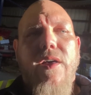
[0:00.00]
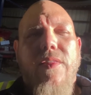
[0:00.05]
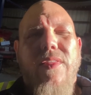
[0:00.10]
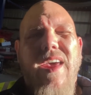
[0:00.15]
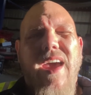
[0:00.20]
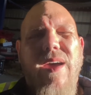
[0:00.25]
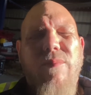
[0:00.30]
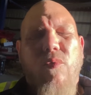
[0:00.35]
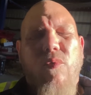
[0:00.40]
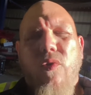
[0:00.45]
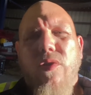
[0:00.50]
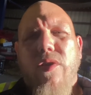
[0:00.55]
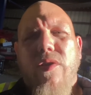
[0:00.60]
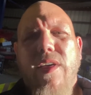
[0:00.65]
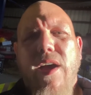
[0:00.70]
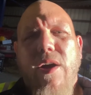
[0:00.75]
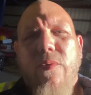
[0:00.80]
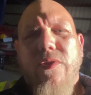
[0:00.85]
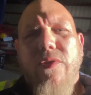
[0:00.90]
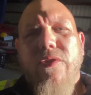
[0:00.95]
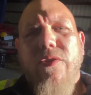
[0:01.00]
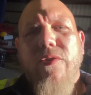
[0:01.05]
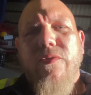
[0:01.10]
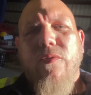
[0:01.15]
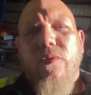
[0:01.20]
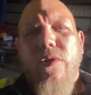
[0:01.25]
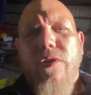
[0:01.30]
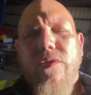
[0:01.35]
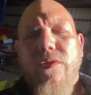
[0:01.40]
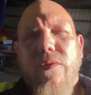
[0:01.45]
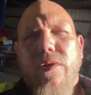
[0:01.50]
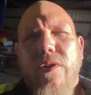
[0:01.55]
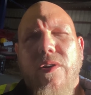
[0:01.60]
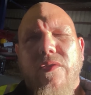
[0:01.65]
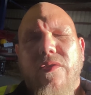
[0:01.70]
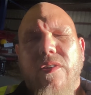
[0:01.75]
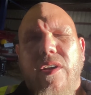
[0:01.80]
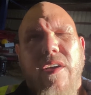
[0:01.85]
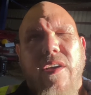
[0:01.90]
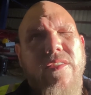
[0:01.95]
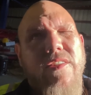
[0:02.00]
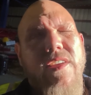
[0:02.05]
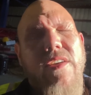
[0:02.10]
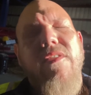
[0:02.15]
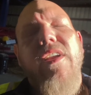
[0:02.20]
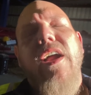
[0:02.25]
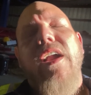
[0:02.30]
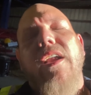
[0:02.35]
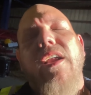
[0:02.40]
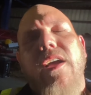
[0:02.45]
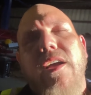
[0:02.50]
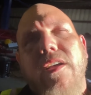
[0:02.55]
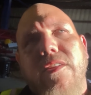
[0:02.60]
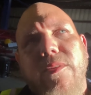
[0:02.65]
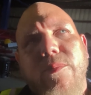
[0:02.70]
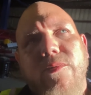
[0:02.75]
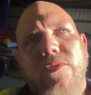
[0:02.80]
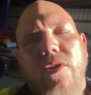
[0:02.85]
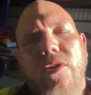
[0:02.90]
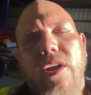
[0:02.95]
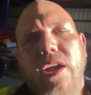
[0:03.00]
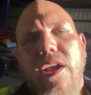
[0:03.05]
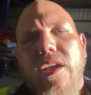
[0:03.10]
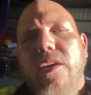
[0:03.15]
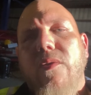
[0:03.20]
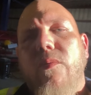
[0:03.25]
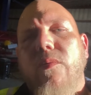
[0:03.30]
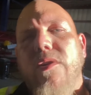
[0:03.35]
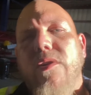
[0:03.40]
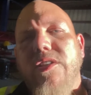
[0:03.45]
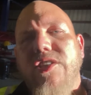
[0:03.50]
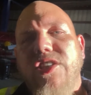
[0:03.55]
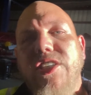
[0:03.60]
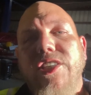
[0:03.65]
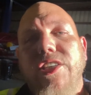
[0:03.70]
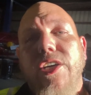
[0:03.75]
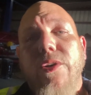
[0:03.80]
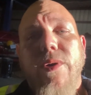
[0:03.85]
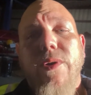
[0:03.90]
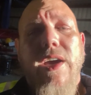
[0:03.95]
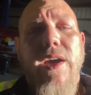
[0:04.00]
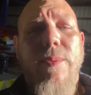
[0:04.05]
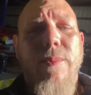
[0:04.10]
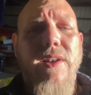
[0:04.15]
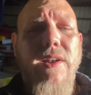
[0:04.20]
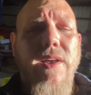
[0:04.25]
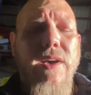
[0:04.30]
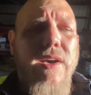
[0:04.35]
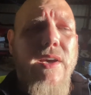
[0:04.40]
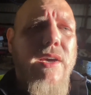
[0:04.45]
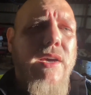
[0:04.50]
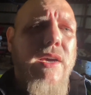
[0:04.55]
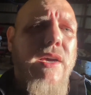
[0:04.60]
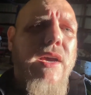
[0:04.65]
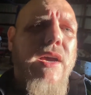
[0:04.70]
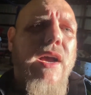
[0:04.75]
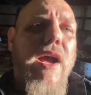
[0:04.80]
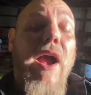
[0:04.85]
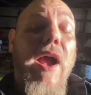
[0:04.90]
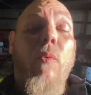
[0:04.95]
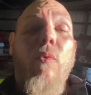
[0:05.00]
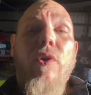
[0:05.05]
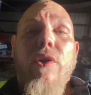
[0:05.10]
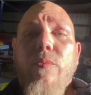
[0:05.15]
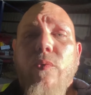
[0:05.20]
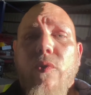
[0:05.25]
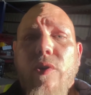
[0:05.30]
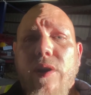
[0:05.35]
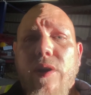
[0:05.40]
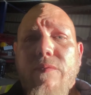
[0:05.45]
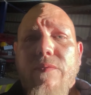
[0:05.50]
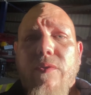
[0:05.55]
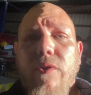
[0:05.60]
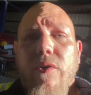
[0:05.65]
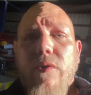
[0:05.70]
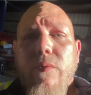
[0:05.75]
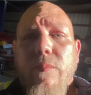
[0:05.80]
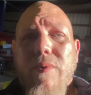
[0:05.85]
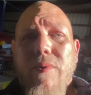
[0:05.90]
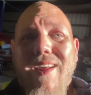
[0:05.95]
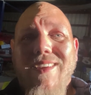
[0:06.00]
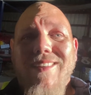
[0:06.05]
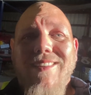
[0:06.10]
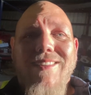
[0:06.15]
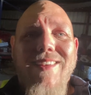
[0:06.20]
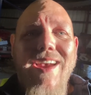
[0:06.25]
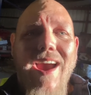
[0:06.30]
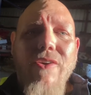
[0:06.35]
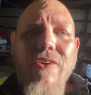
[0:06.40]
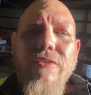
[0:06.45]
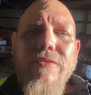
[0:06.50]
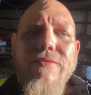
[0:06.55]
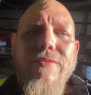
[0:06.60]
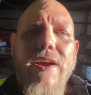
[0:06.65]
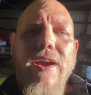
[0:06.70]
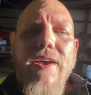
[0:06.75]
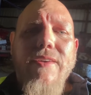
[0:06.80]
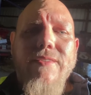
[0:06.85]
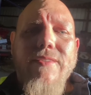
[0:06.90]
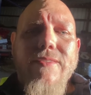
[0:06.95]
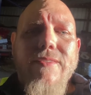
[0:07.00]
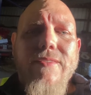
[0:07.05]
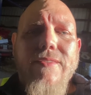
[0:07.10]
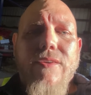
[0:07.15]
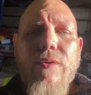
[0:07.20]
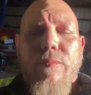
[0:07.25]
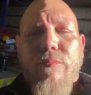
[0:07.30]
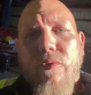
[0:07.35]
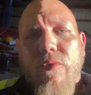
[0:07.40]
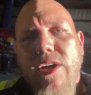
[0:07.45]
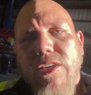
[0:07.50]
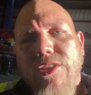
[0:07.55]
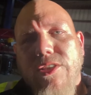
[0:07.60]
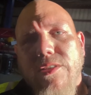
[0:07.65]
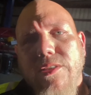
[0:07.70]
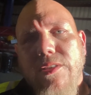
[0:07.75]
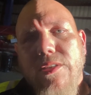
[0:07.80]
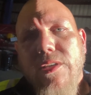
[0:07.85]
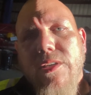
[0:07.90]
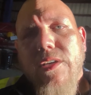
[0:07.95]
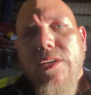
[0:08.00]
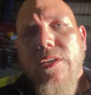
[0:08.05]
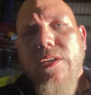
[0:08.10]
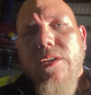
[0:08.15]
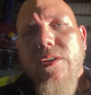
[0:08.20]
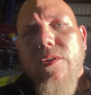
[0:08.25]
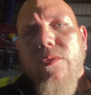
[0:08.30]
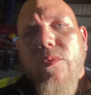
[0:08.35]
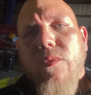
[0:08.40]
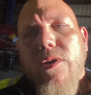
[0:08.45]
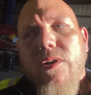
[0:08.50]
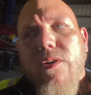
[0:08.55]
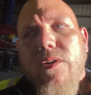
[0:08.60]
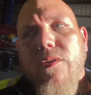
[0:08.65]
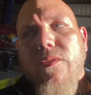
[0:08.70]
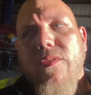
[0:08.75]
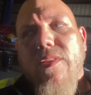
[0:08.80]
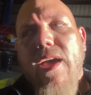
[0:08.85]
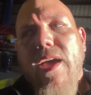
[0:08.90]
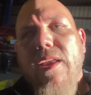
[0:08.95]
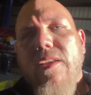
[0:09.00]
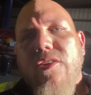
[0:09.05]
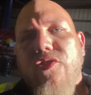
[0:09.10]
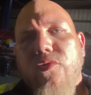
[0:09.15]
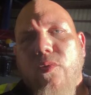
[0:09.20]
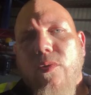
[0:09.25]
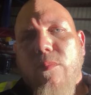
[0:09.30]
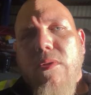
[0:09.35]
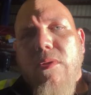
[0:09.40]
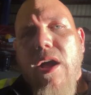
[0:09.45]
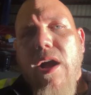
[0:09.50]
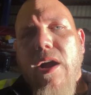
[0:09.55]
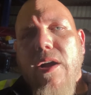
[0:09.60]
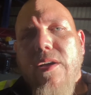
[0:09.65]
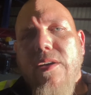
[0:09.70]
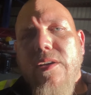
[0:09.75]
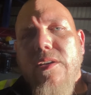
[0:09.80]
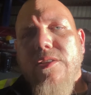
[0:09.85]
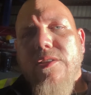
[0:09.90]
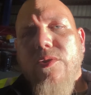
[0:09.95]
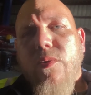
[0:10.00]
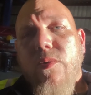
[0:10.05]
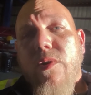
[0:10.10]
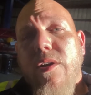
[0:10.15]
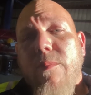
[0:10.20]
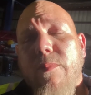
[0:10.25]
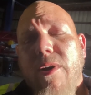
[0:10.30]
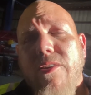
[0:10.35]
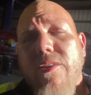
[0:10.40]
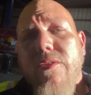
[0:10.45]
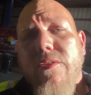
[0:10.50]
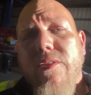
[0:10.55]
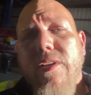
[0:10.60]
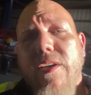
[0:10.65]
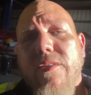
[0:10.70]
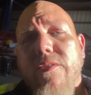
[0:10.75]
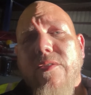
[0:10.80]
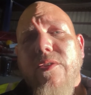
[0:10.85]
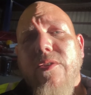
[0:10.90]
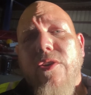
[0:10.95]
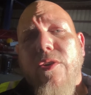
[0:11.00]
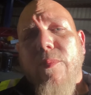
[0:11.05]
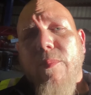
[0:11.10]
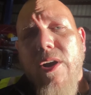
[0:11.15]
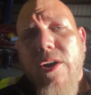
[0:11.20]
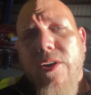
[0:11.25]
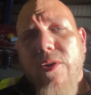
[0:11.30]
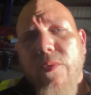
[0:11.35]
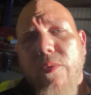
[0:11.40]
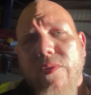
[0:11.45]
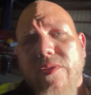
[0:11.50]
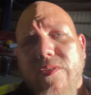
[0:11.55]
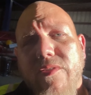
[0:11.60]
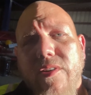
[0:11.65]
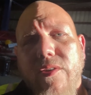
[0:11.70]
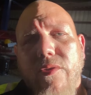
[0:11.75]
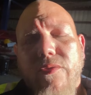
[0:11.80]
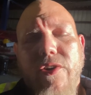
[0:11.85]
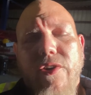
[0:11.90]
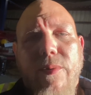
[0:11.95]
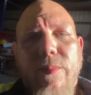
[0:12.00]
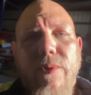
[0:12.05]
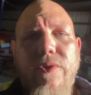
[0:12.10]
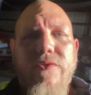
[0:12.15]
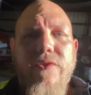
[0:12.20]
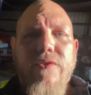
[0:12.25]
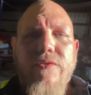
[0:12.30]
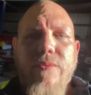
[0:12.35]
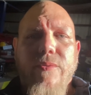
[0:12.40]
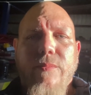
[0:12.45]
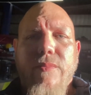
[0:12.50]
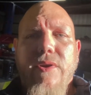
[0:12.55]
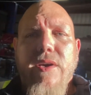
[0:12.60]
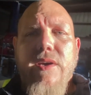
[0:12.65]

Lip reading: Had more than that with 243 or 799s. I'm sorry. I want GTO. It came in. I wanted more head flow, but I sacrificed compression. Well, that short block is going in my 2002 Camaro with a single turbo system.